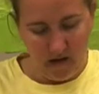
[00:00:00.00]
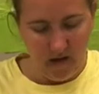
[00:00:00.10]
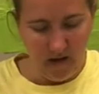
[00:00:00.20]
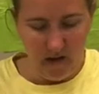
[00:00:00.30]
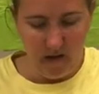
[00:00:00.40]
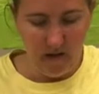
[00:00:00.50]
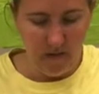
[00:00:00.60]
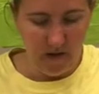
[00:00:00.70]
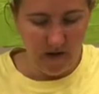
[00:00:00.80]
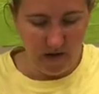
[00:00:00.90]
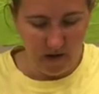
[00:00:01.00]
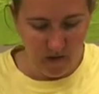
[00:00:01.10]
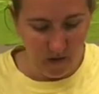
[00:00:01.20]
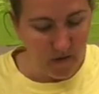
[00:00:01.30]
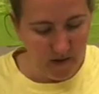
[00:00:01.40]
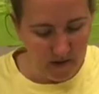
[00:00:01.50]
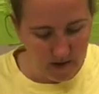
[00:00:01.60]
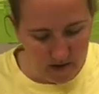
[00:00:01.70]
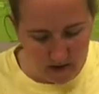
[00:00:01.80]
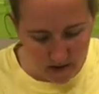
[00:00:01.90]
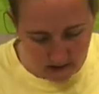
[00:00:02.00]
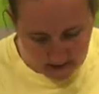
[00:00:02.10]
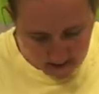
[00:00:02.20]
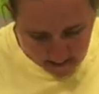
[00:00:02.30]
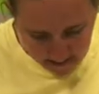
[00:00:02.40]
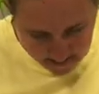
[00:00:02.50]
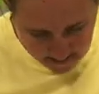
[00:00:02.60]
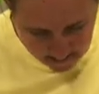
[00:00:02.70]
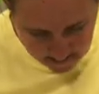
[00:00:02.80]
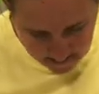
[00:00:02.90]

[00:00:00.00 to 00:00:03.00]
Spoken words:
And then we're going to go over our S.